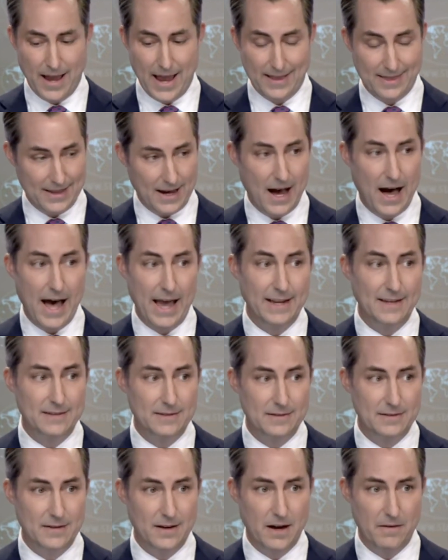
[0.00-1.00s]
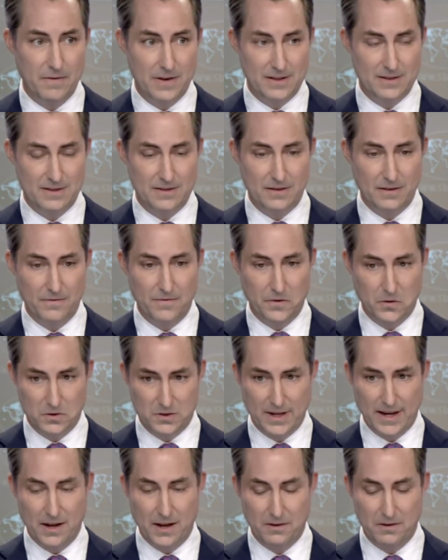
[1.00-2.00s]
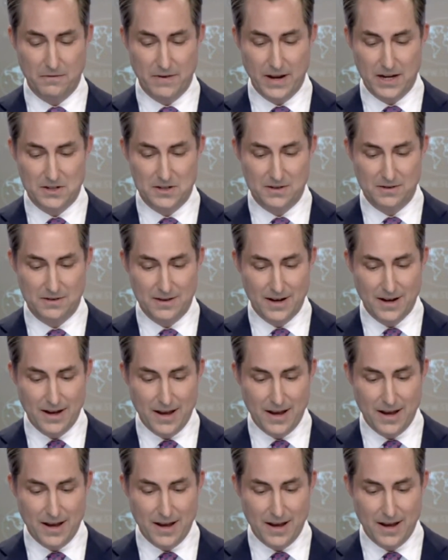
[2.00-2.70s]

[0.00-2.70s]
at the height of its full-scale invasion.